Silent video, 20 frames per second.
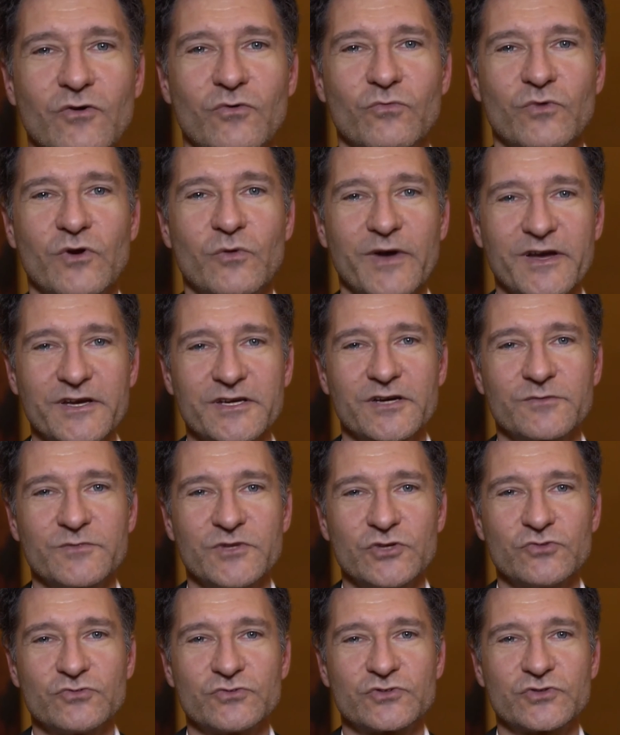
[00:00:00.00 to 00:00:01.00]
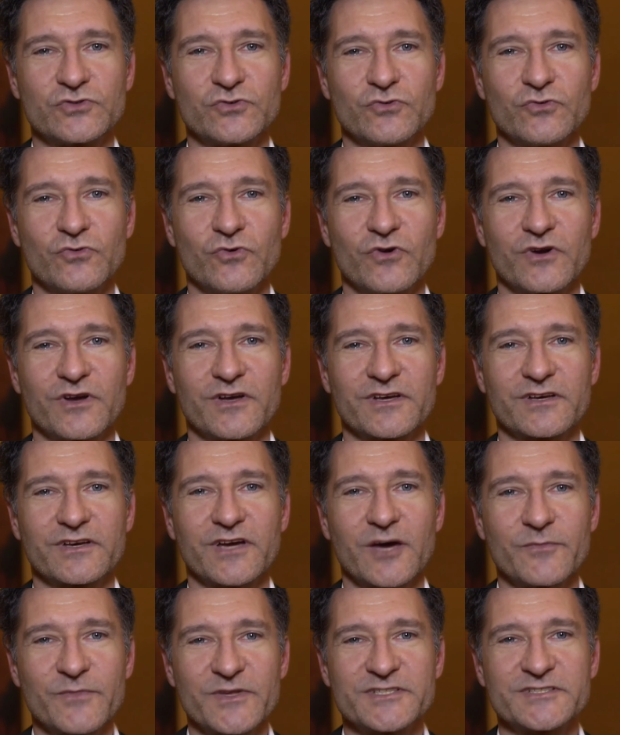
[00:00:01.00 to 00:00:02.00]
We welcome you to
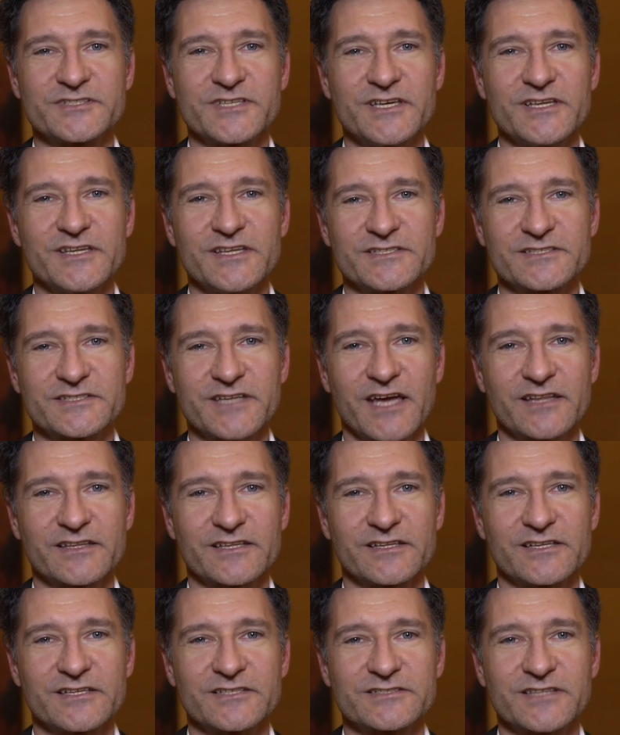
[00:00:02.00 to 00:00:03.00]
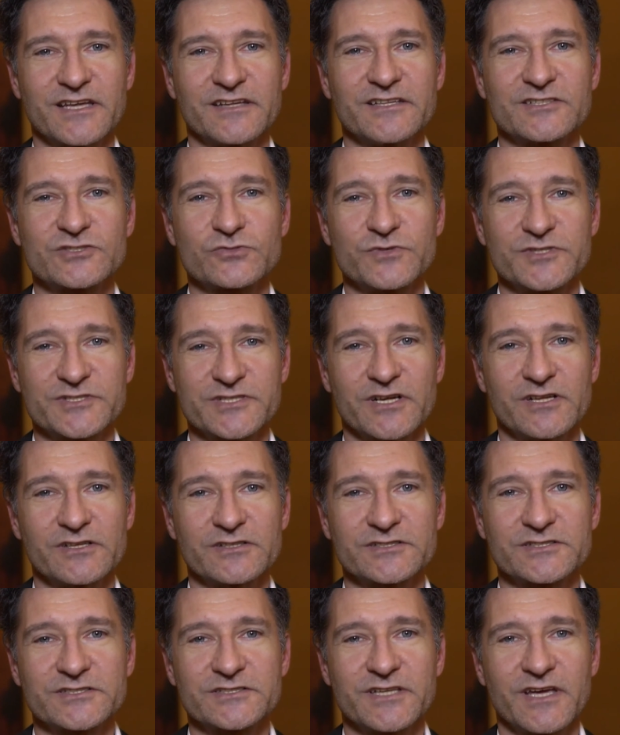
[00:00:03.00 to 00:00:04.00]
come and see this catalyst and its
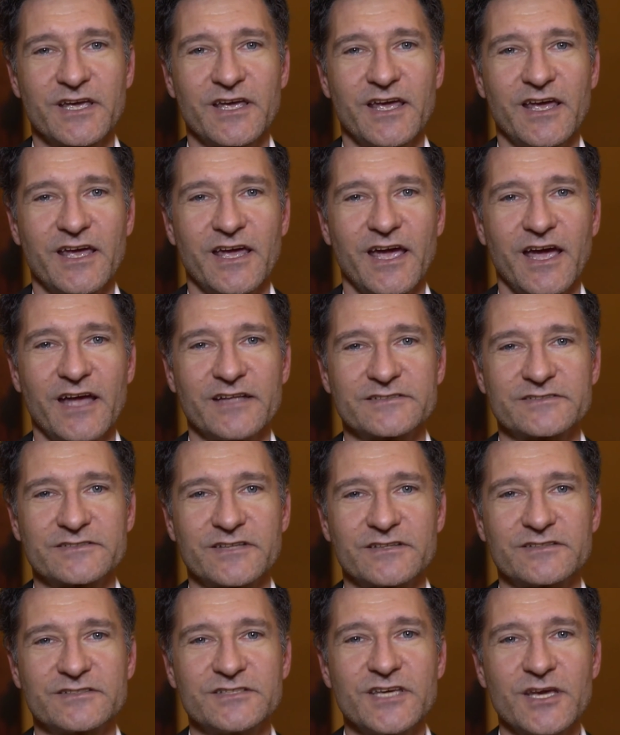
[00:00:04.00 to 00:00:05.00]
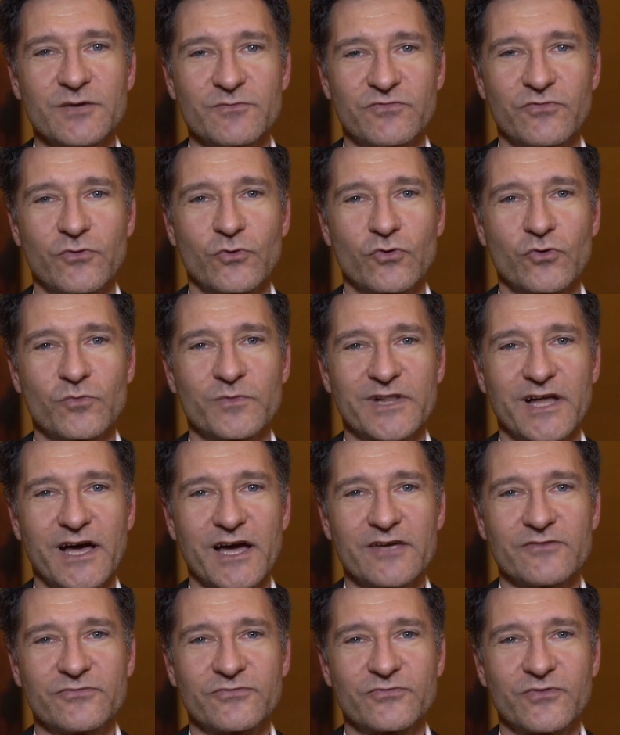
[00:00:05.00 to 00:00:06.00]
results at T M Forum
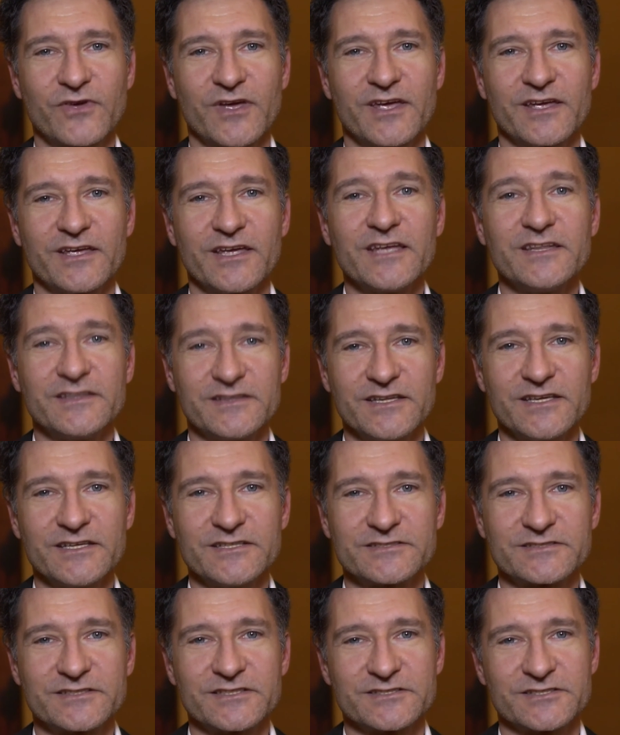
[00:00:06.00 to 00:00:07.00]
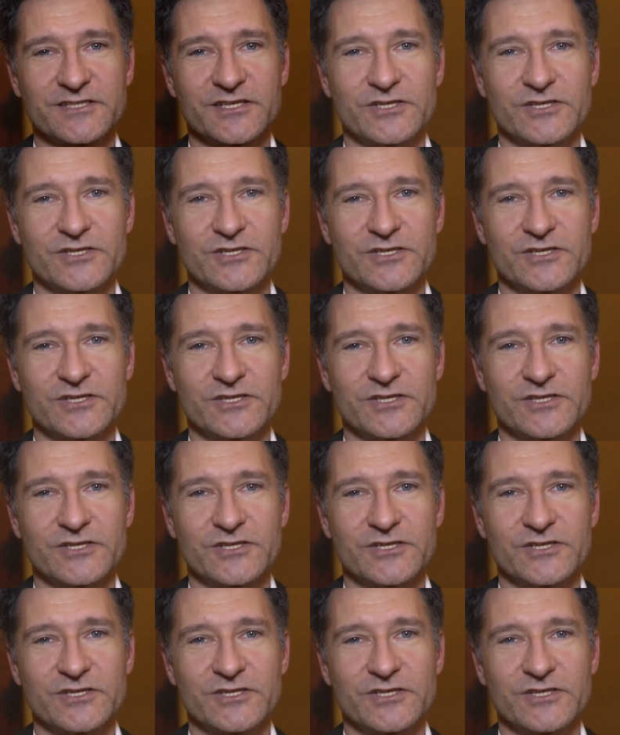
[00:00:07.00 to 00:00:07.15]
Live in Nice this